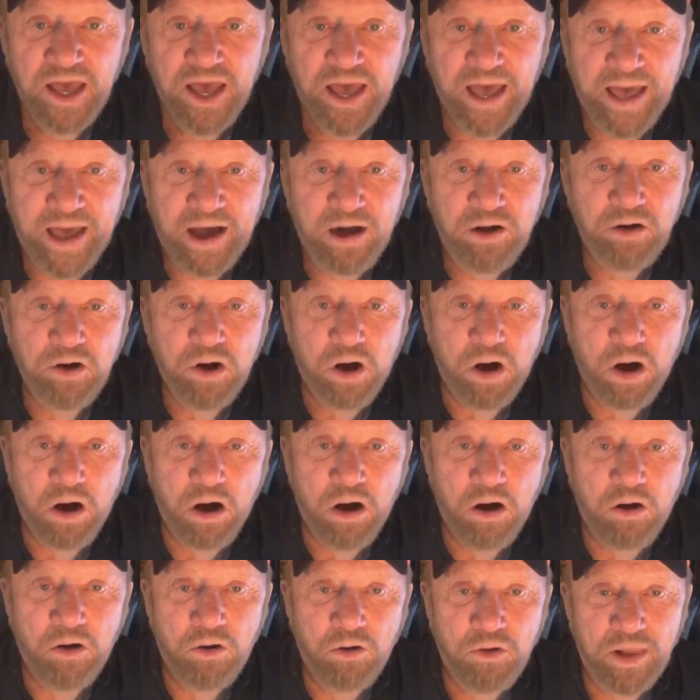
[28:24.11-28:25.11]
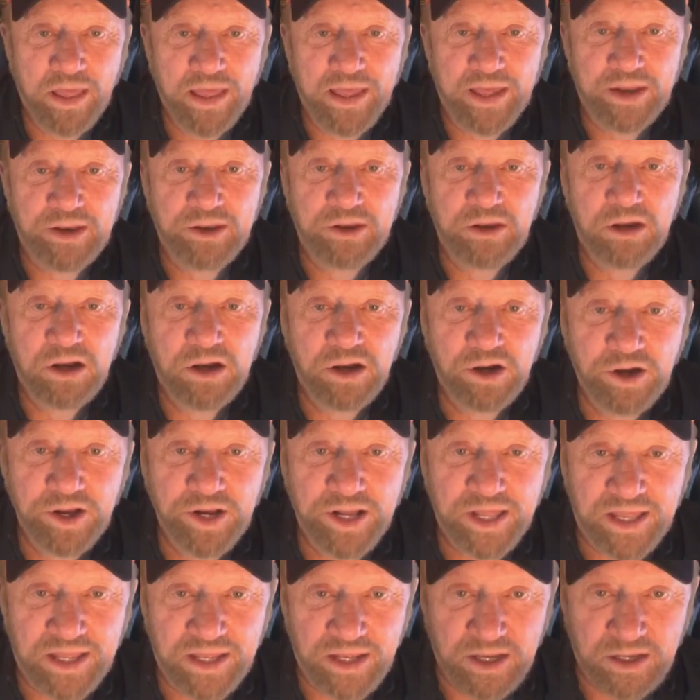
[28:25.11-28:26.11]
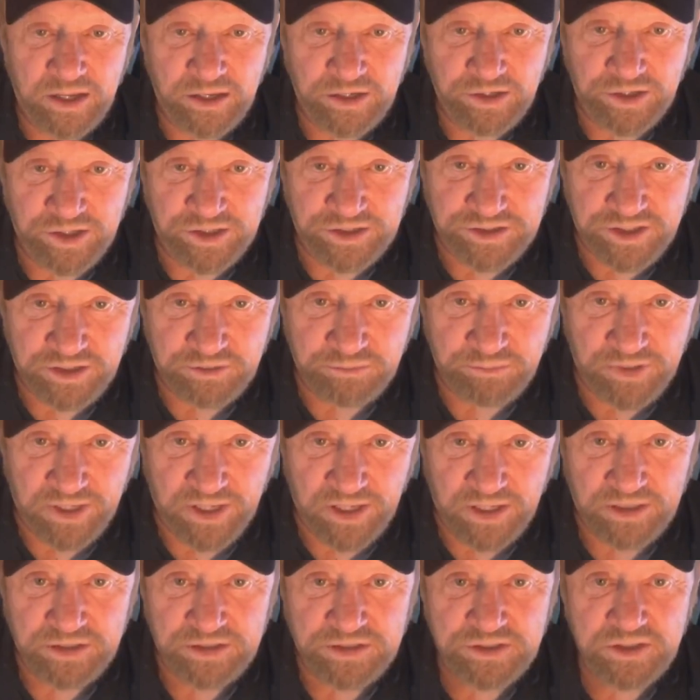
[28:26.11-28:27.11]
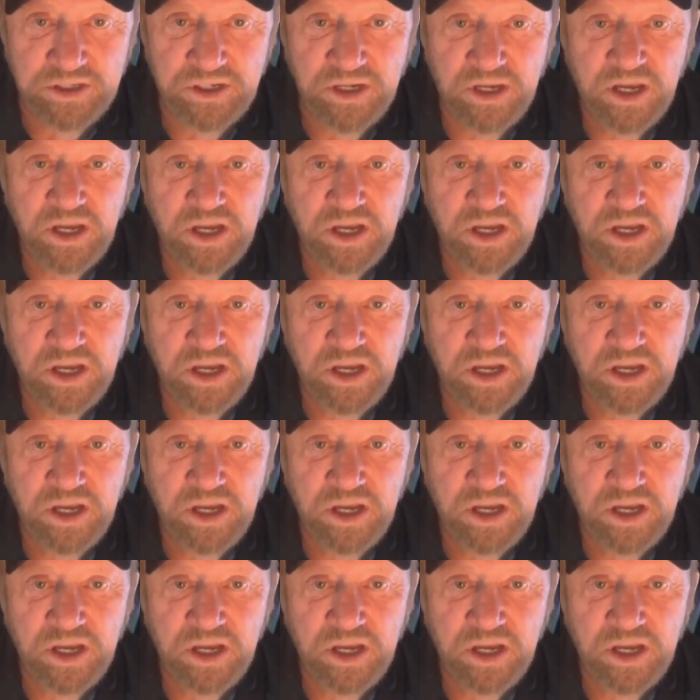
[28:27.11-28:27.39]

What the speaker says: Alcohol and hunting doesn't mix.